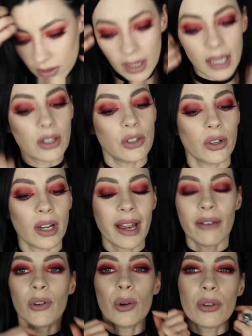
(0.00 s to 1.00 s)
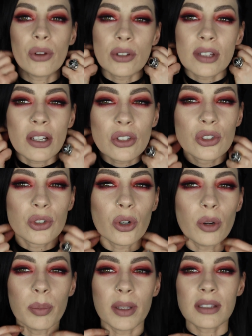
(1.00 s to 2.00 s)
so that you don't have all those like
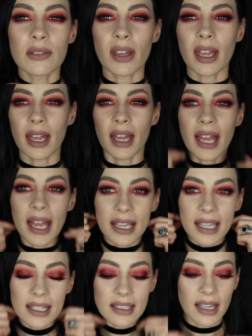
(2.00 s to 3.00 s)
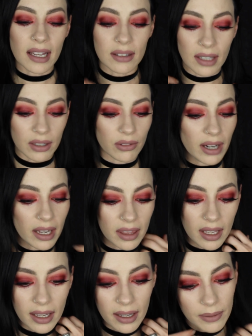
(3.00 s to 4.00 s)
short bits of hair hanging down like right
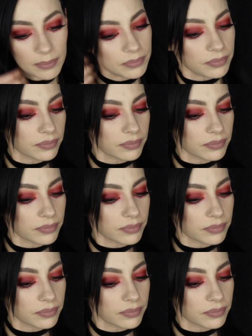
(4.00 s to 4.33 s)
there.